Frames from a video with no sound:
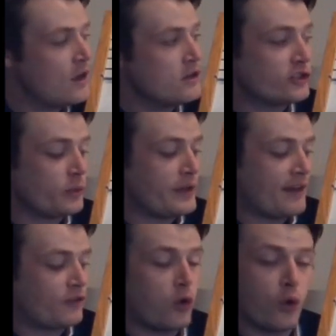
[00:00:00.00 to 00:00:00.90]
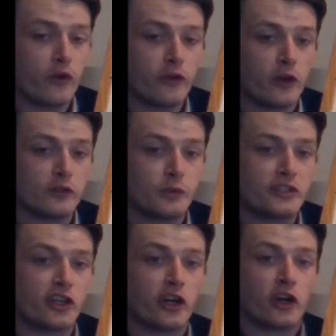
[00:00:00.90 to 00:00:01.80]
So we have quarter notes
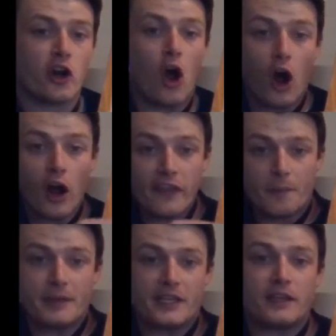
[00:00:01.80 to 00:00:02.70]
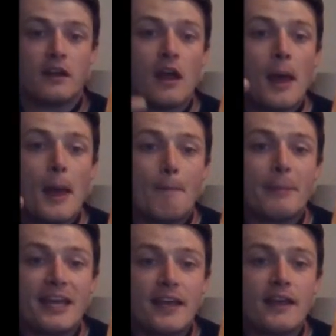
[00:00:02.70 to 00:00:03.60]
which occur on the beat.
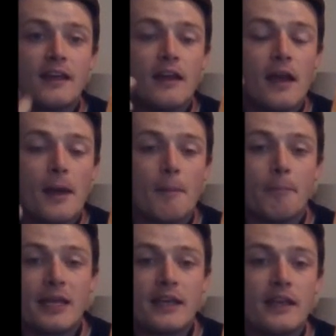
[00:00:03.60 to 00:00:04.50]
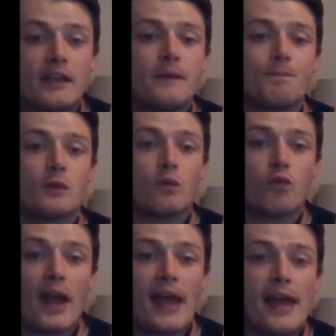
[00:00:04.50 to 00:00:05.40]
Mi, mi,
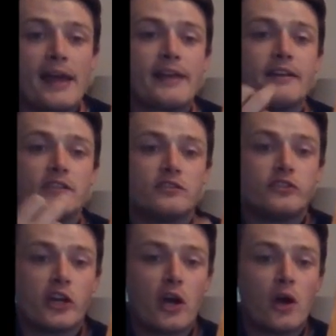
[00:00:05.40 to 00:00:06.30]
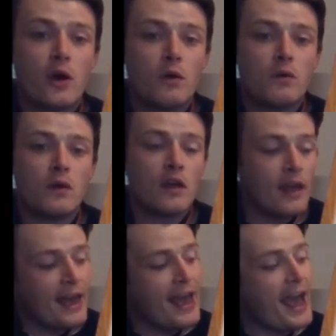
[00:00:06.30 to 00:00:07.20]
re, do.
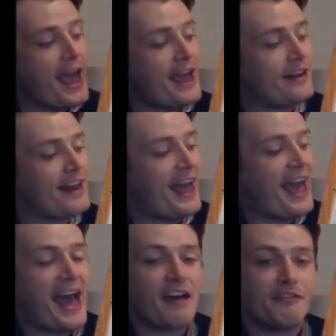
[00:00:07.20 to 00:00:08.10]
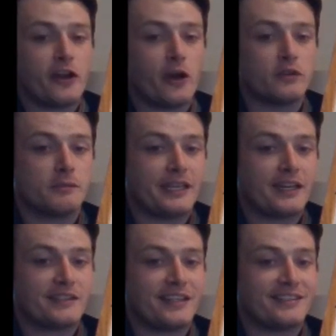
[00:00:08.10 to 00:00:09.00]
And half notes,
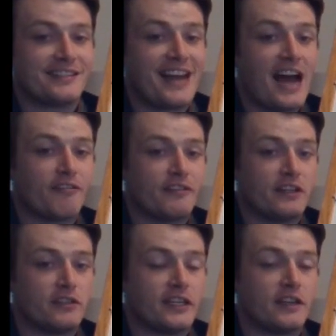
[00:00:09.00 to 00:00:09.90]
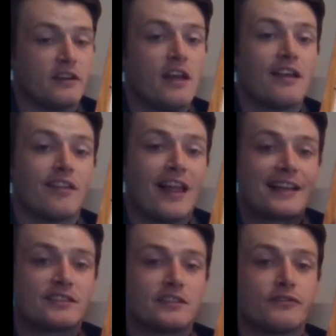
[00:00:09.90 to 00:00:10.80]
because it is not filled in,
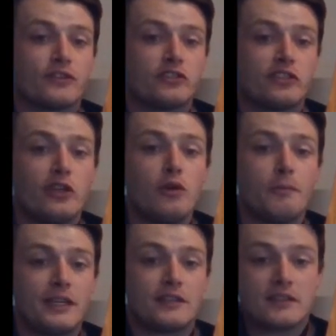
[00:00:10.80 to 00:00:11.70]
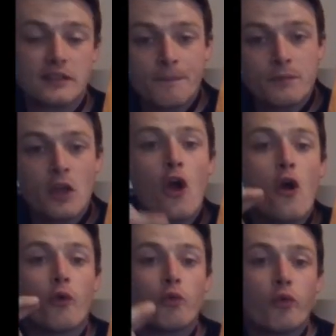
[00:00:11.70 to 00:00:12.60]
lasts for 2 beats.
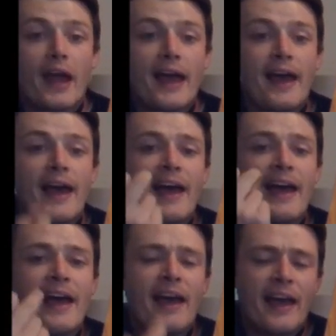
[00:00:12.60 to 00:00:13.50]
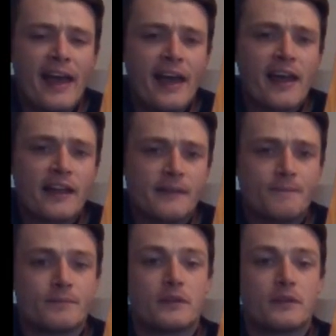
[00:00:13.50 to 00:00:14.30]
Re.